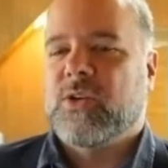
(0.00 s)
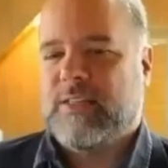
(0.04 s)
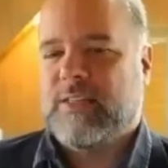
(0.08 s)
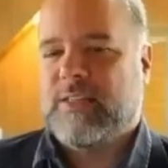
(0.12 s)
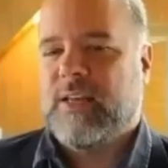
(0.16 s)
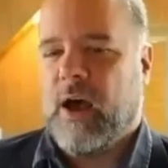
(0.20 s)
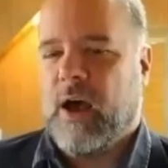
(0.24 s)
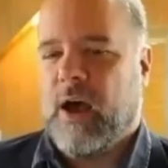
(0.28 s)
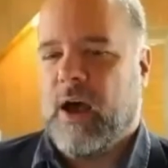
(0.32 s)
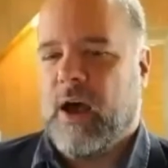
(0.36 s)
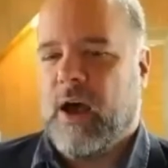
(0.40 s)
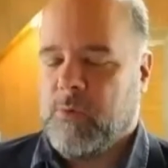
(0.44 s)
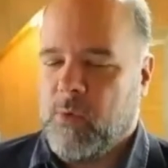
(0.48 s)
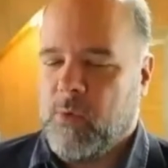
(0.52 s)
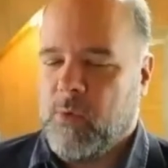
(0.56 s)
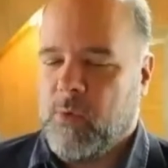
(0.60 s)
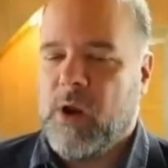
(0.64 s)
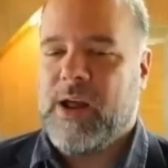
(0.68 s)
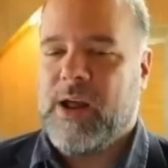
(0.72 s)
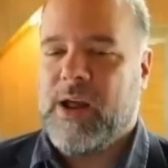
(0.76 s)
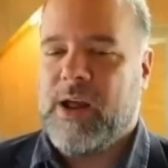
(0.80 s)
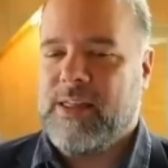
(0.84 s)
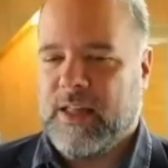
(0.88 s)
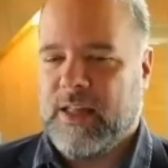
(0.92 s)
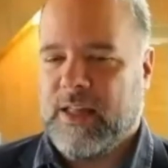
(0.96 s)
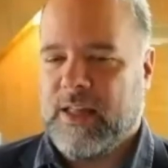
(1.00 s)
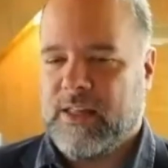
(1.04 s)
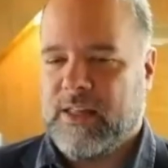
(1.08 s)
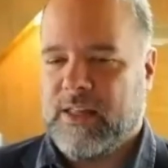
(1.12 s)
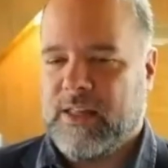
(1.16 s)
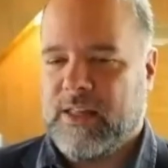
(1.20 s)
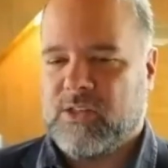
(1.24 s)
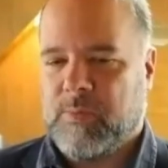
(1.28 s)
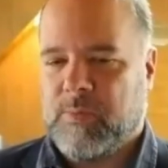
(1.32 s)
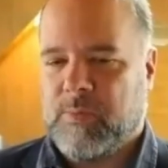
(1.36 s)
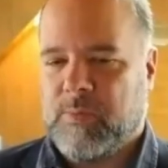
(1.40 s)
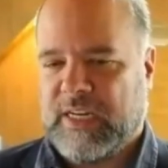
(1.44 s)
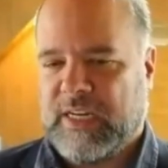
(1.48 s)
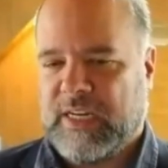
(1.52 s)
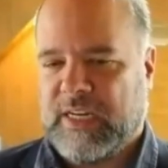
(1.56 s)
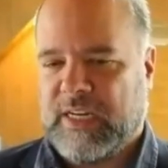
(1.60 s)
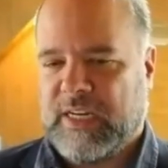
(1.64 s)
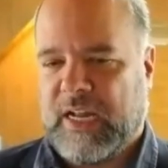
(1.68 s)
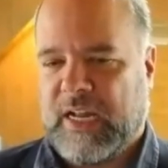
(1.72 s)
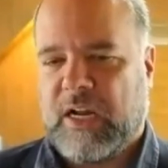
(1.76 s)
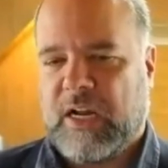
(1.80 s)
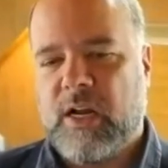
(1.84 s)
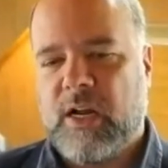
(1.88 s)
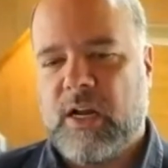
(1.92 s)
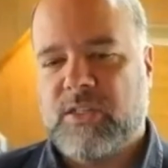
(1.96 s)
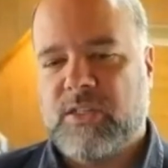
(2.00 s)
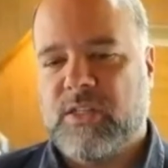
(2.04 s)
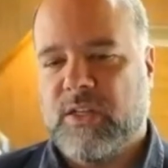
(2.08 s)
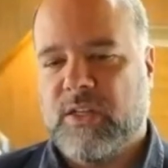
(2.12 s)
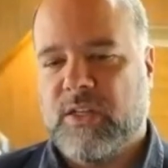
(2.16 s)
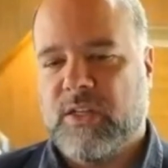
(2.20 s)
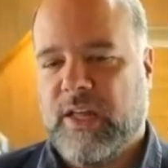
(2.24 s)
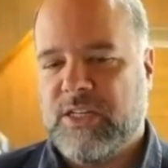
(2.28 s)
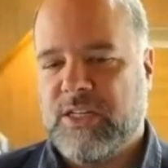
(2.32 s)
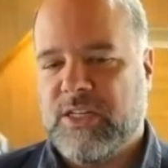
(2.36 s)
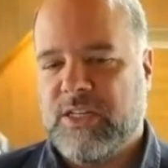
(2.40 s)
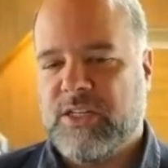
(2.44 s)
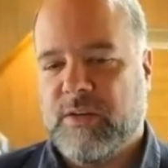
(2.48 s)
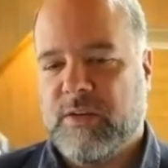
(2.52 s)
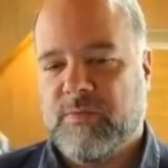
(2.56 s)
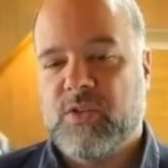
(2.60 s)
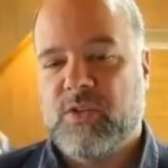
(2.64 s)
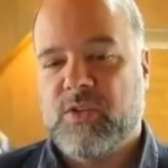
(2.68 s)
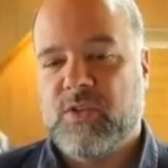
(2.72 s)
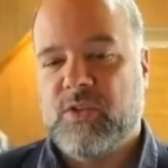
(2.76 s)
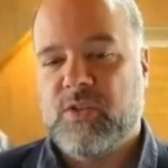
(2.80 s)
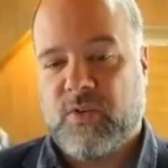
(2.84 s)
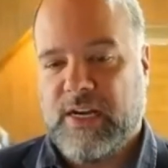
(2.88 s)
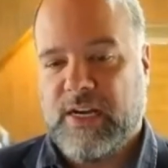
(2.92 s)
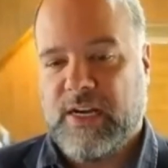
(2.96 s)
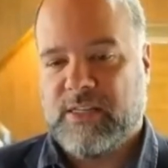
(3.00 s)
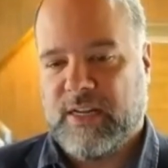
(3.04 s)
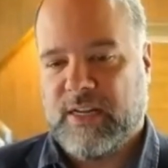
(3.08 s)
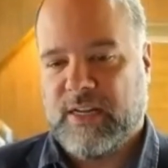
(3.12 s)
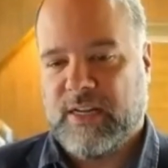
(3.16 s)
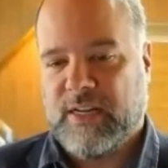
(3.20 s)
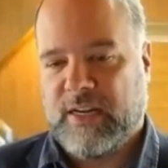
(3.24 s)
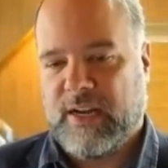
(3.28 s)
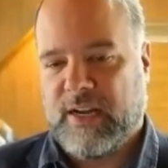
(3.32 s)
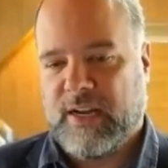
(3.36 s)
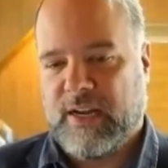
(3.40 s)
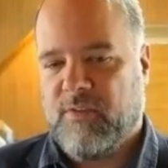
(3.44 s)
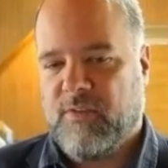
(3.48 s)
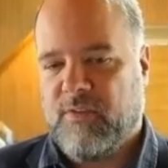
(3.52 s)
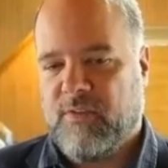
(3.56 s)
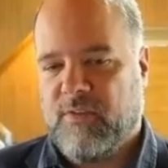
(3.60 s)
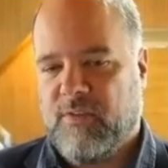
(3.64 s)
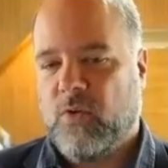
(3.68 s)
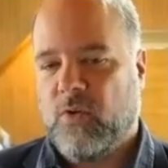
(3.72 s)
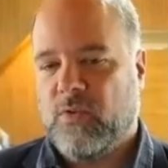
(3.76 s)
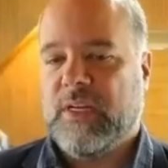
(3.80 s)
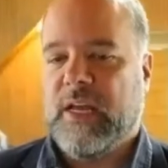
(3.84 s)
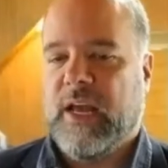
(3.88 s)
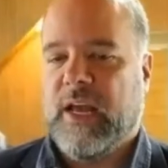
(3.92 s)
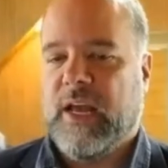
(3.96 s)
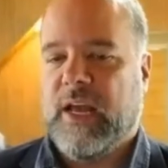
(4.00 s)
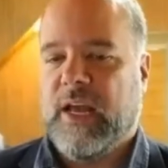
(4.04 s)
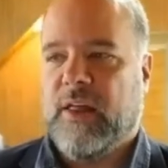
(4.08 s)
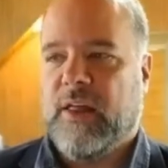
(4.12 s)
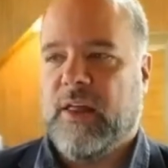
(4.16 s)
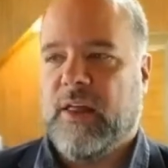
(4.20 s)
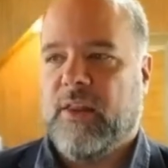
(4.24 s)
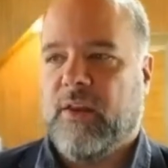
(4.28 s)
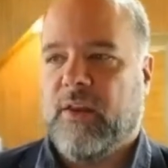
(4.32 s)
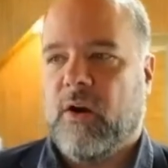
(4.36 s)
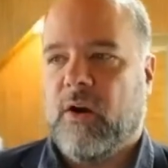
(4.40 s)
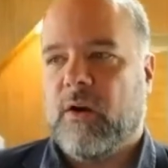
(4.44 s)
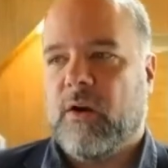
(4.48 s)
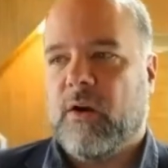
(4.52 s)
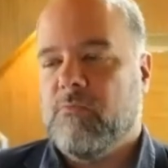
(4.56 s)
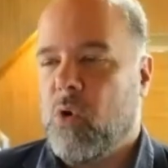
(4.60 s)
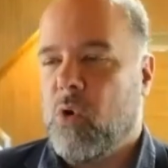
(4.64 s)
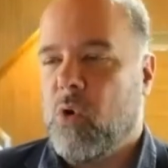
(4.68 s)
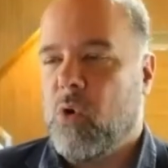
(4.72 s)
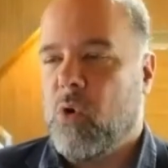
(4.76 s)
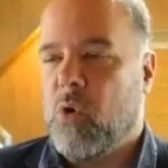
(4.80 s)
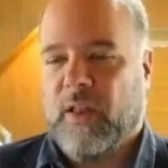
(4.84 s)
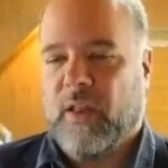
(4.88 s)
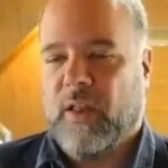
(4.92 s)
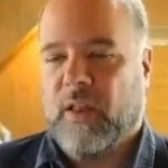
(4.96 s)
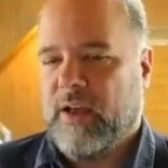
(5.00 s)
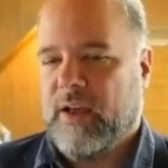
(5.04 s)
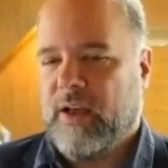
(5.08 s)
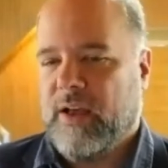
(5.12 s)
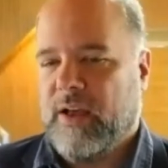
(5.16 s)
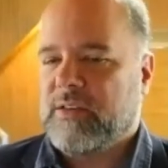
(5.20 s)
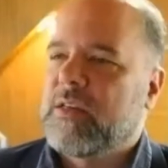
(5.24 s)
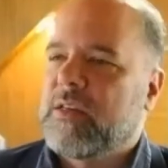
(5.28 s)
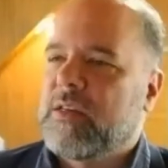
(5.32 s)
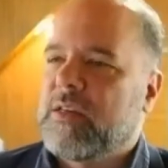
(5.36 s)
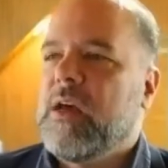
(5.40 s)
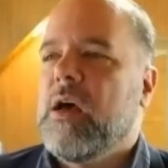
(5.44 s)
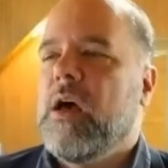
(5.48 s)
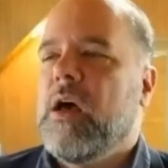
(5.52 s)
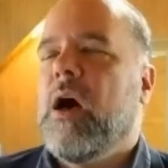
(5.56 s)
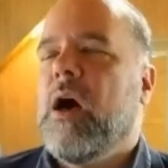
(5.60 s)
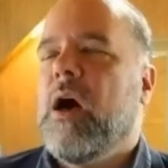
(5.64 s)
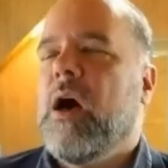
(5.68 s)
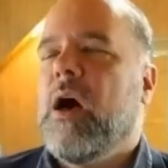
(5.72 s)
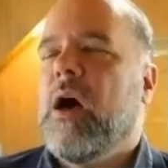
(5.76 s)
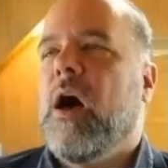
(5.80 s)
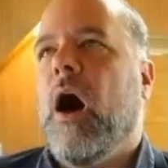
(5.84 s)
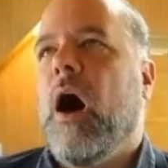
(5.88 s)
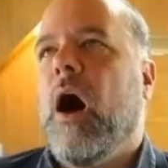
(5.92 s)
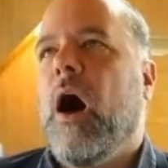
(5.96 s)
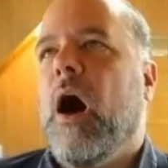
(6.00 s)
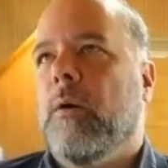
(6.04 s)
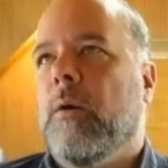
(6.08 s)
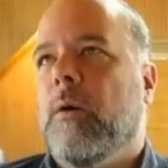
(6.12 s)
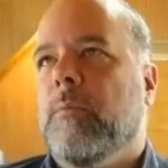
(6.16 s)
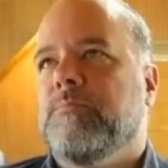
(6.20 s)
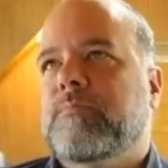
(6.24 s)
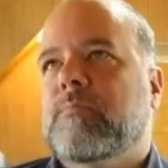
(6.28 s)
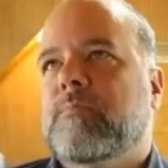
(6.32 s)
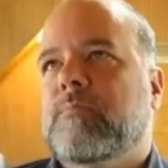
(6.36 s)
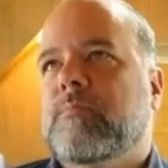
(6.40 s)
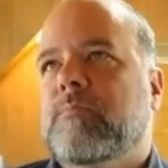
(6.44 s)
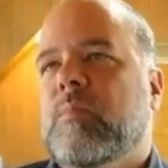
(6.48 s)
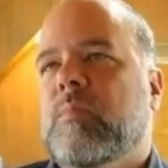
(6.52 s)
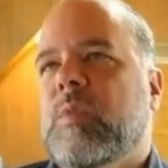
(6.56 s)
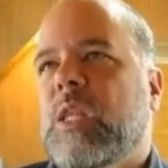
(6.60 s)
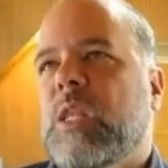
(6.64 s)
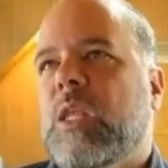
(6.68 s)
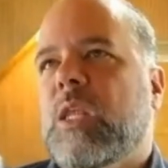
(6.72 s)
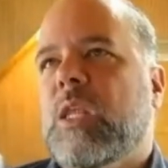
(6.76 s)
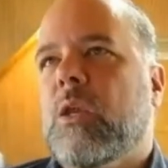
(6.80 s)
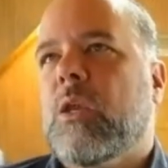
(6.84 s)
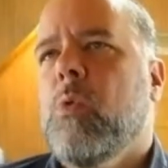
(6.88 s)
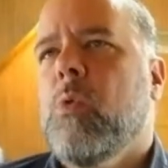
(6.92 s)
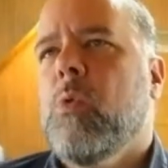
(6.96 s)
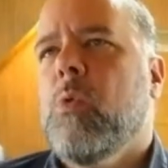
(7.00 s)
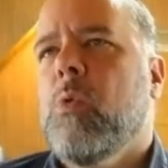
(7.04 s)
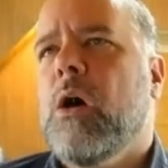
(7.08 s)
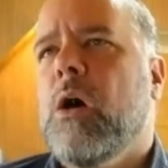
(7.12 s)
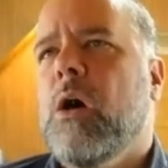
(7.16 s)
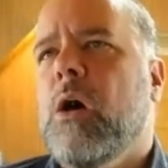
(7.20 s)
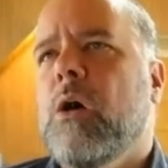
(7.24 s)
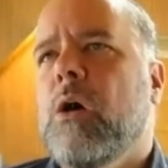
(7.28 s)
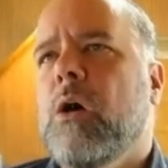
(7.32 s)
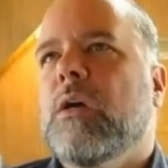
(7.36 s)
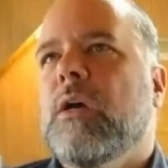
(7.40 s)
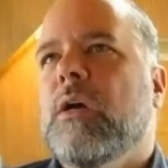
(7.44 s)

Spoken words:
One way I think of this almost like a constellation of traits that kind of hold together, more or less. Um, well,